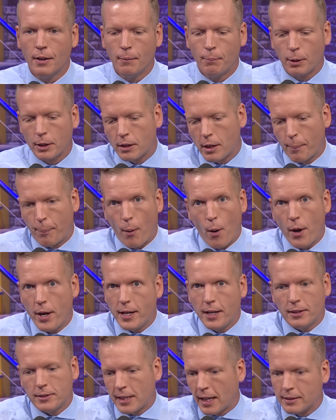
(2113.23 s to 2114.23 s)
But the
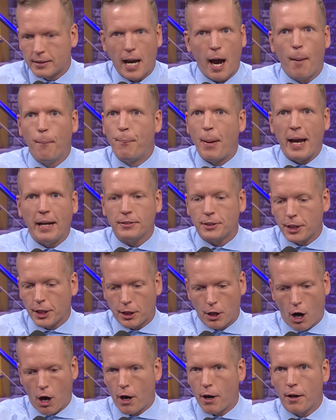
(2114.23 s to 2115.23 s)
point is, that's how
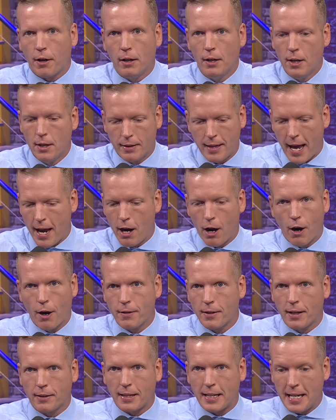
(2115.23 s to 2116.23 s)
basic are they are
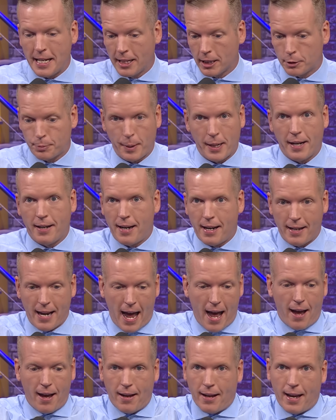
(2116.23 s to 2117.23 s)
that the ESPN
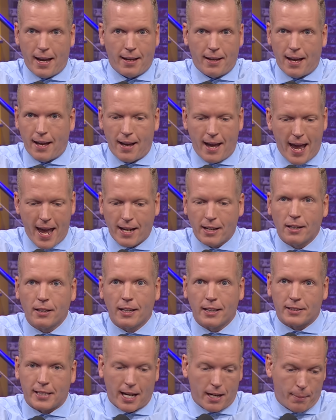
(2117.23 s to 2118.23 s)
ana- eh,
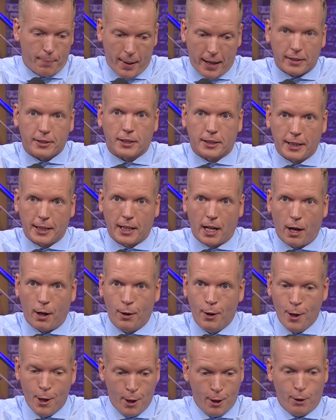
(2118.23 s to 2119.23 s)
analysts had to basically go,